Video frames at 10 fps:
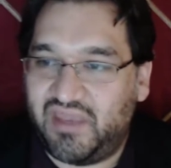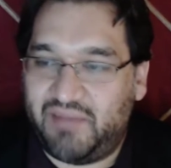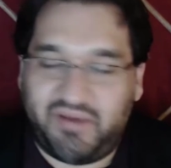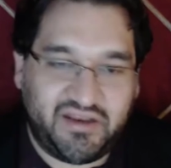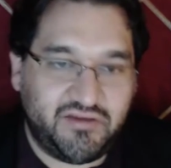
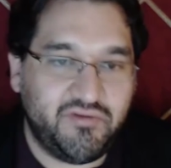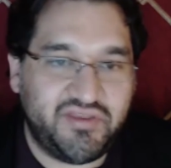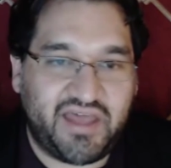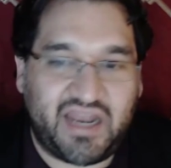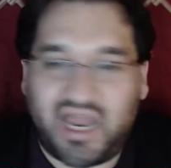And by
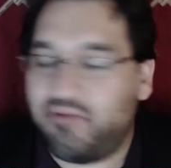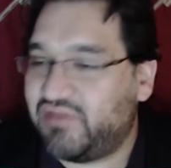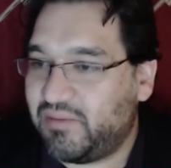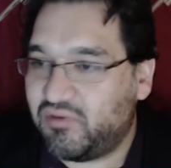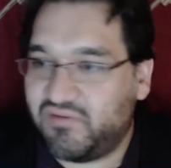doing that, I
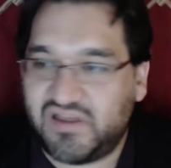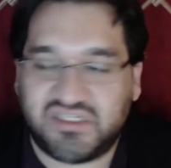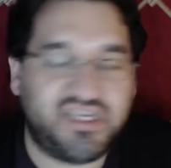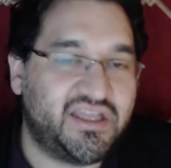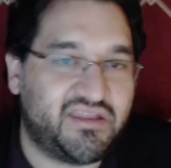was able to
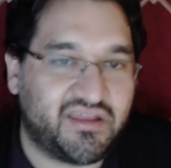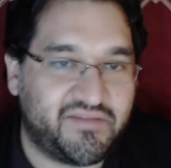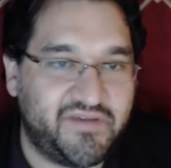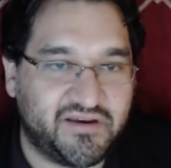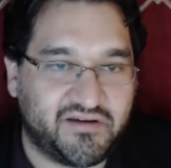eventually hit
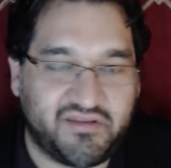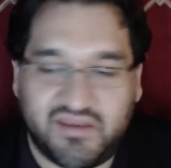six figures,